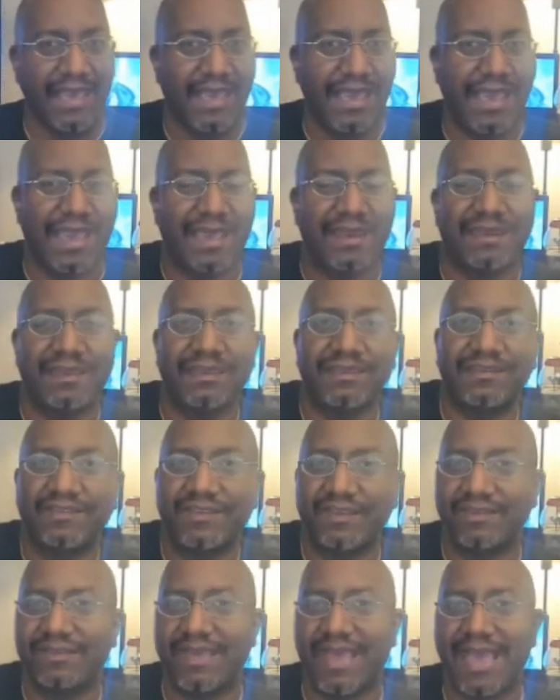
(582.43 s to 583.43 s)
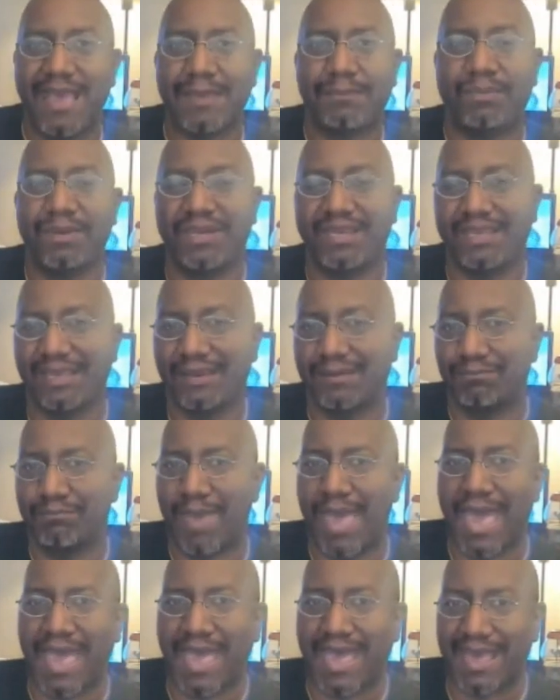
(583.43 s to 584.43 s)
And is this happening in
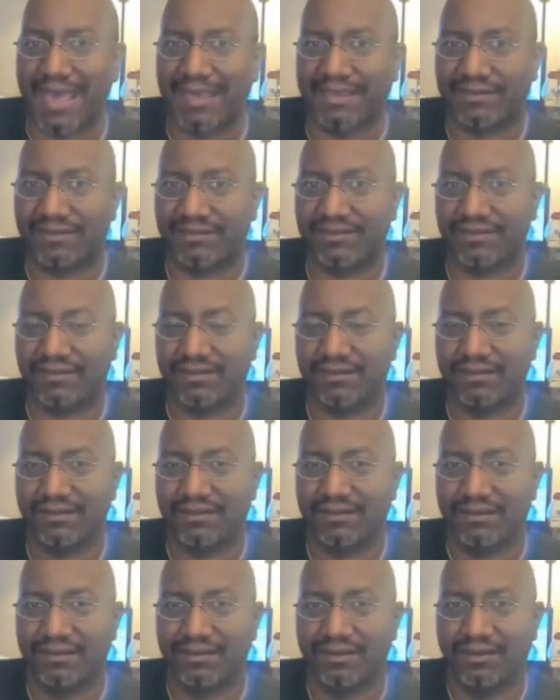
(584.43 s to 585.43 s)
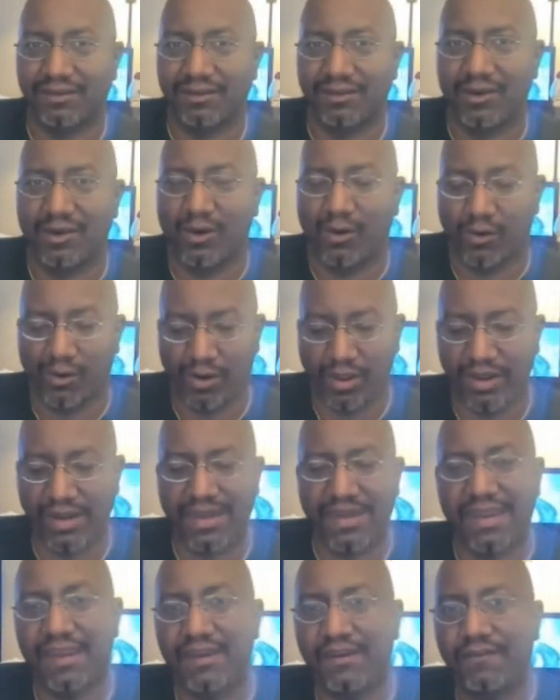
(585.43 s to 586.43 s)
mass or on
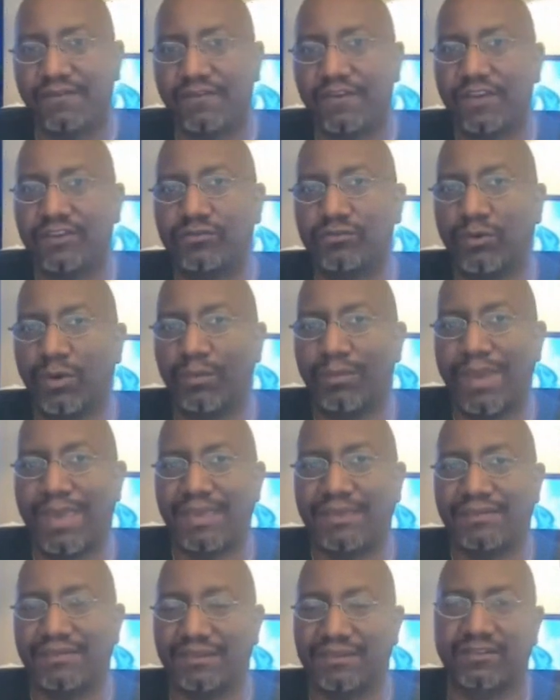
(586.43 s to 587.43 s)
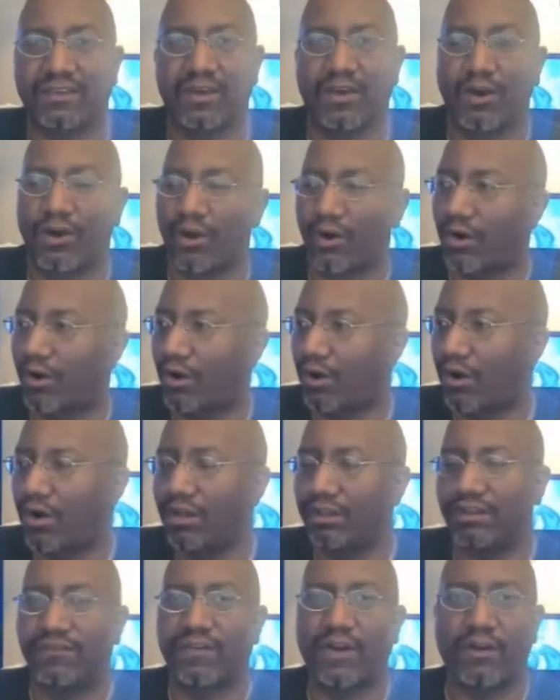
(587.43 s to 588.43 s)
an individual basis? Are
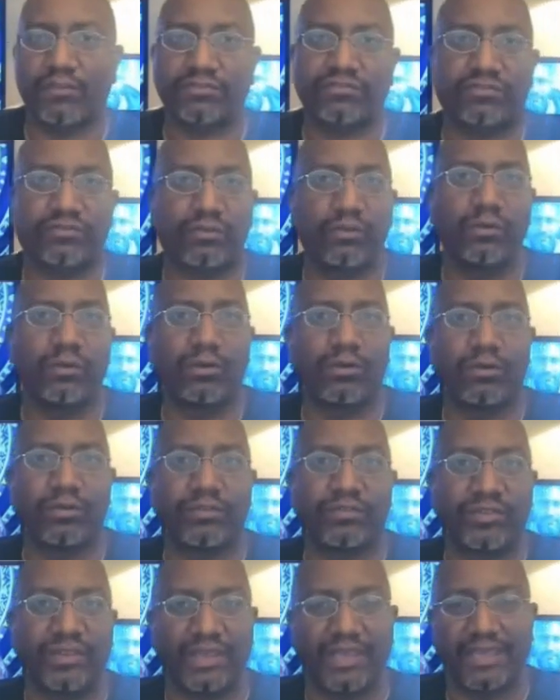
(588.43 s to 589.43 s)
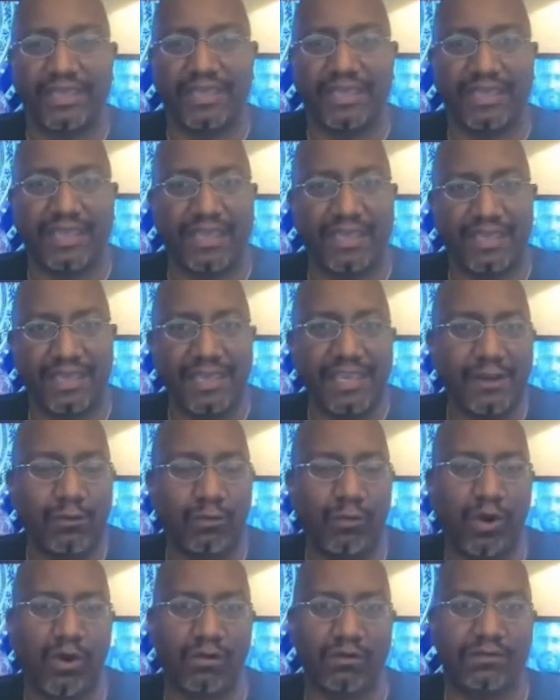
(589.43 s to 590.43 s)
all of our schools
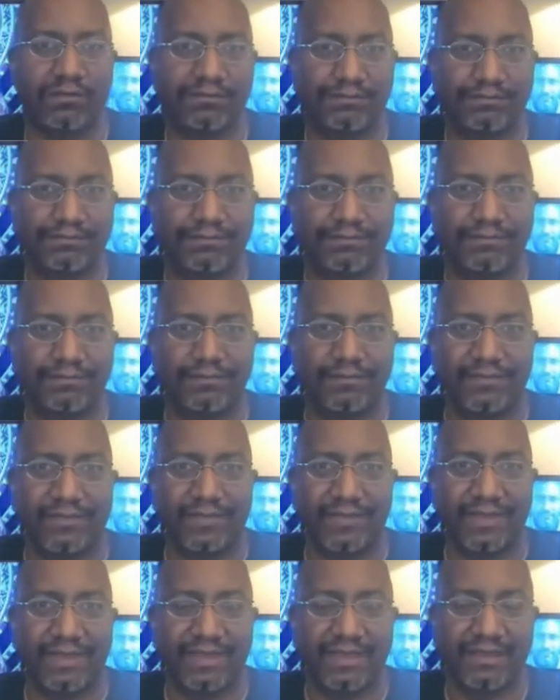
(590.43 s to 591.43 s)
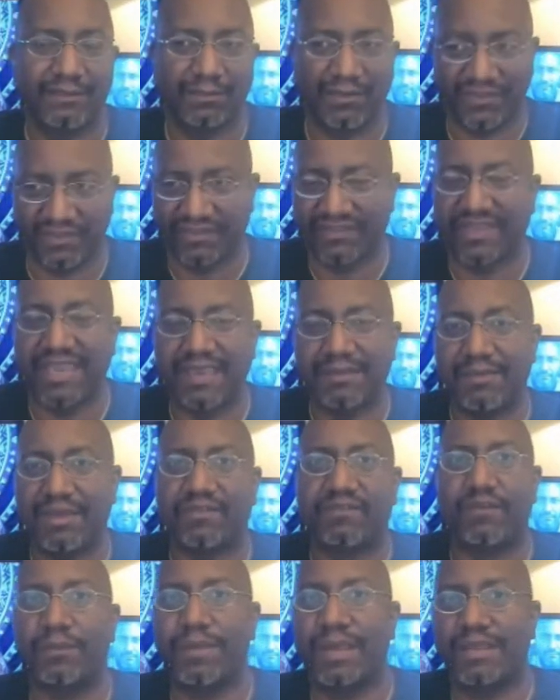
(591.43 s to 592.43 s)
equal with the same
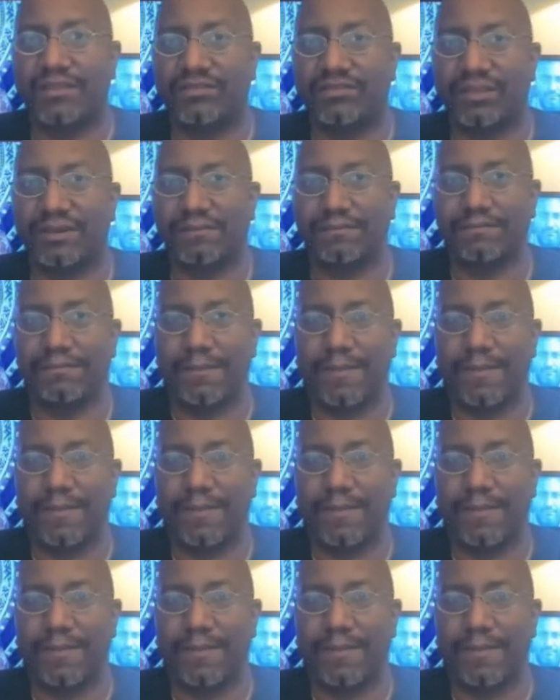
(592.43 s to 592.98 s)
information?